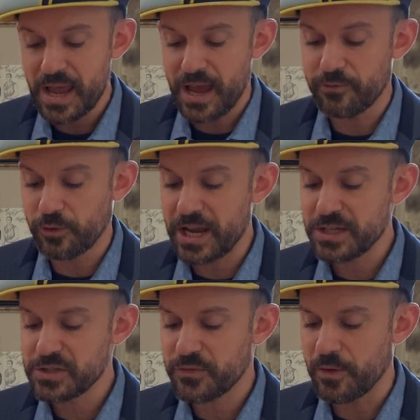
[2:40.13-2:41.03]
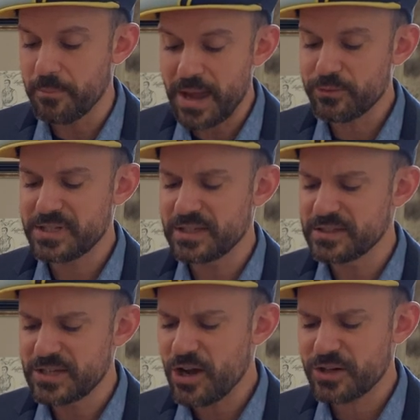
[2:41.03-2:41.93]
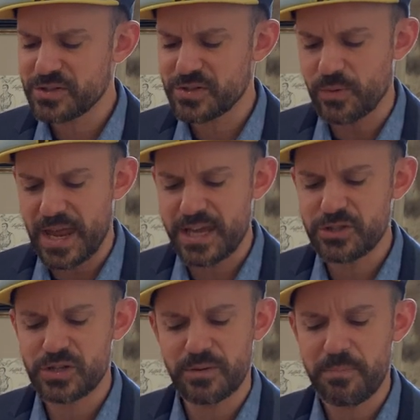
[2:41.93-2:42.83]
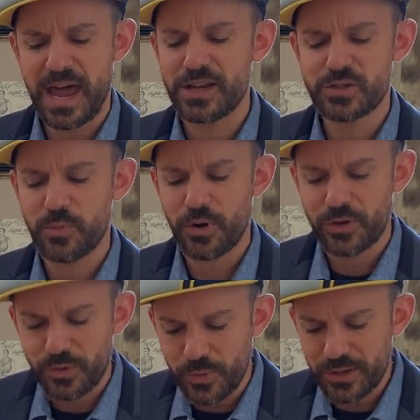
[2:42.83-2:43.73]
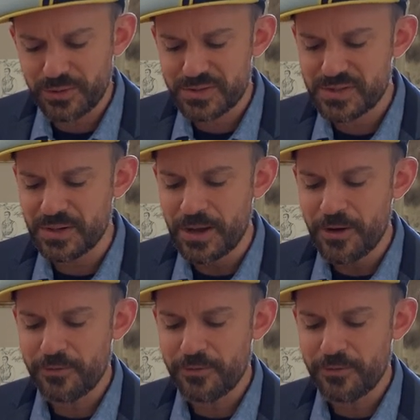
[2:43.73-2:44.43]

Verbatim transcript: have ranged from mounted ducks to ancient patchwork quilts,